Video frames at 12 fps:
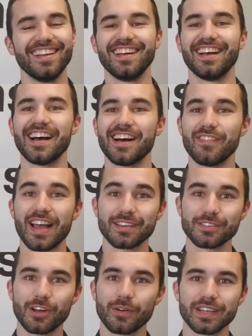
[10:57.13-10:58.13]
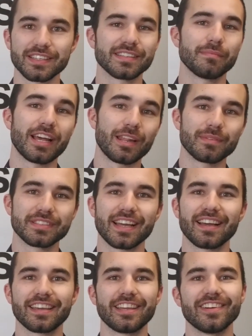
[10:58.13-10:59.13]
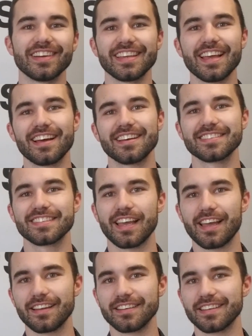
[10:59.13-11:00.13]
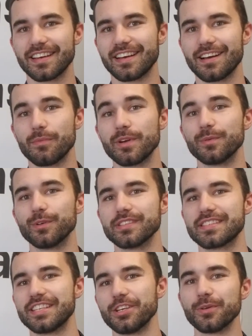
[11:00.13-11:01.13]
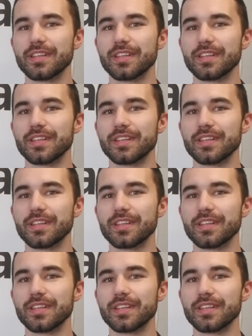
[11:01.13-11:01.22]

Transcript: as always, my name is Zach here at Yas, and we will see you in the